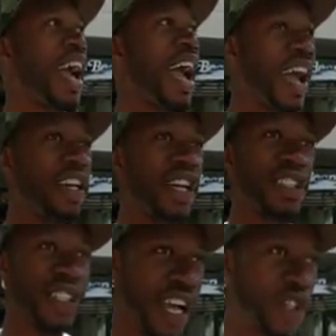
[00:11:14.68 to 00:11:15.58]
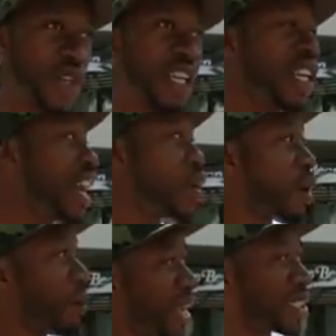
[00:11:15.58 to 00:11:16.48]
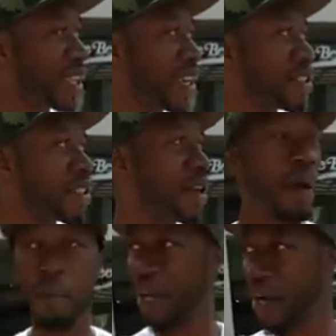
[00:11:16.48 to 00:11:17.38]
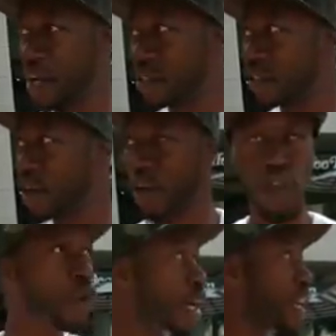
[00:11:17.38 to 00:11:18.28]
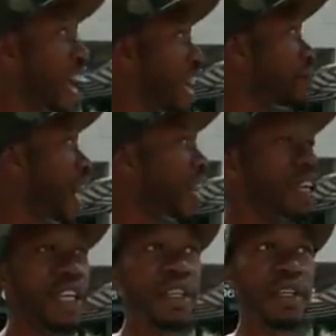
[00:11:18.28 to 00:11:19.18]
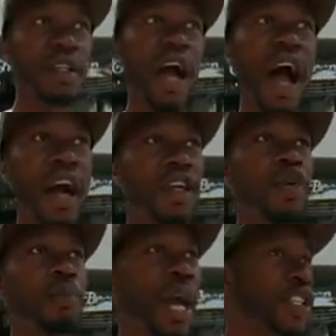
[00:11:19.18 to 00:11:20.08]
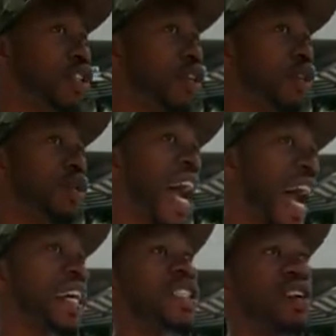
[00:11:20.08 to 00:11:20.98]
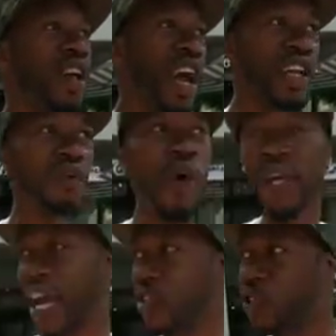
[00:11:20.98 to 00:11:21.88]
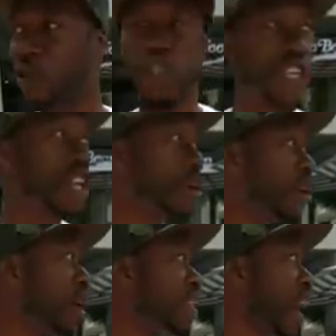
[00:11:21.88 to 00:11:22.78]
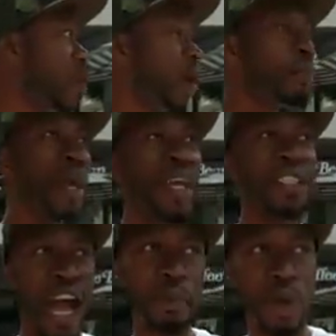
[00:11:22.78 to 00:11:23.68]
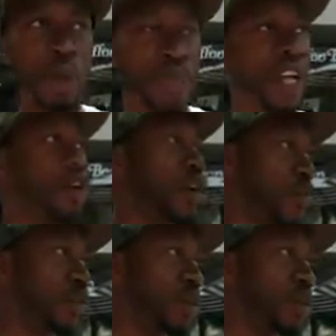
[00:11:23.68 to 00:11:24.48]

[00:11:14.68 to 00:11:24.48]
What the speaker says: And contextually, it will make sense because you can name any occupational task, any vocational skill that one may adopt on planet Earth.